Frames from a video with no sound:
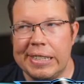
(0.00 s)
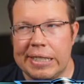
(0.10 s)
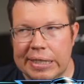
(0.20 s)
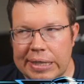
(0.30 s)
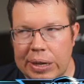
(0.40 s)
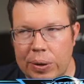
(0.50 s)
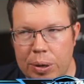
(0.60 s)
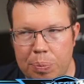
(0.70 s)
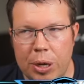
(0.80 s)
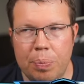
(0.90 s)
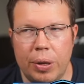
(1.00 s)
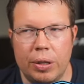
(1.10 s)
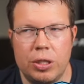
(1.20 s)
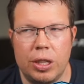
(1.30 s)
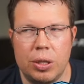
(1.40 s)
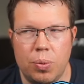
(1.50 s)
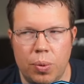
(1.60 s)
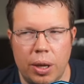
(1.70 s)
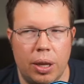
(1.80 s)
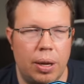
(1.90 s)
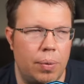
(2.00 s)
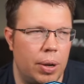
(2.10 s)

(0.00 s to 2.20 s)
and just annoy people, just really,